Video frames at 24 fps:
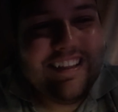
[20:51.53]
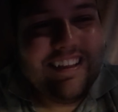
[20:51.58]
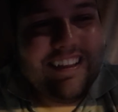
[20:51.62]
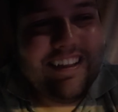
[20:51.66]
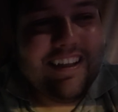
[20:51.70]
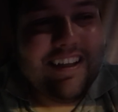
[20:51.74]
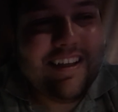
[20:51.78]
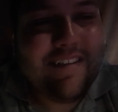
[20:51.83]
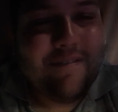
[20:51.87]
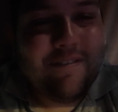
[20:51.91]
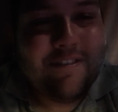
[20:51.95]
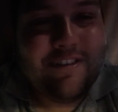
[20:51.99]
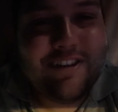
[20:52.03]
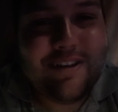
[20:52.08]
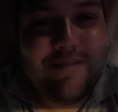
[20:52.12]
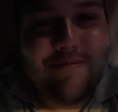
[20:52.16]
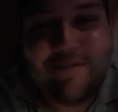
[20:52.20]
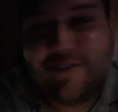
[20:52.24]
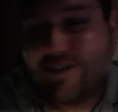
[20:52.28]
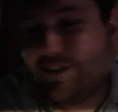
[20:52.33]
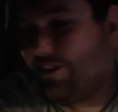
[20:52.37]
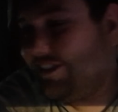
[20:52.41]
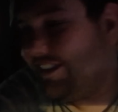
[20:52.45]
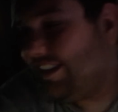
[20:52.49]
um, Jabba
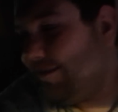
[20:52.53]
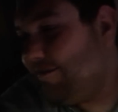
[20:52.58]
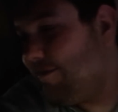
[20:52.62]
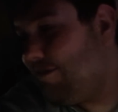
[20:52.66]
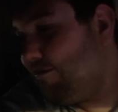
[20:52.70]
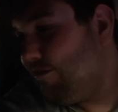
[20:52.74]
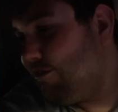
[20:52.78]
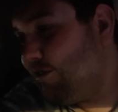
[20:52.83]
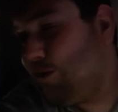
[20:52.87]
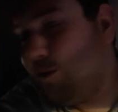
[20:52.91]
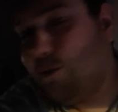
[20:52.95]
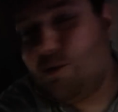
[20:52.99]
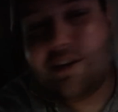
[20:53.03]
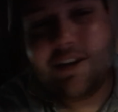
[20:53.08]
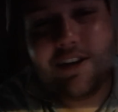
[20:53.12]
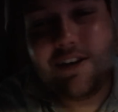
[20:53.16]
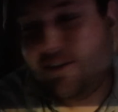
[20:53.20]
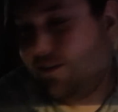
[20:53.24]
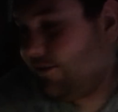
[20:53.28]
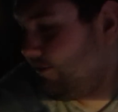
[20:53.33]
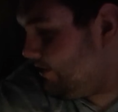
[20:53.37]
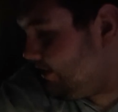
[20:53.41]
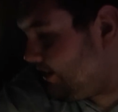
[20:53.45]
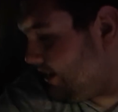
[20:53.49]
just see me recording
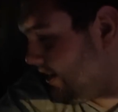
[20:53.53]
on the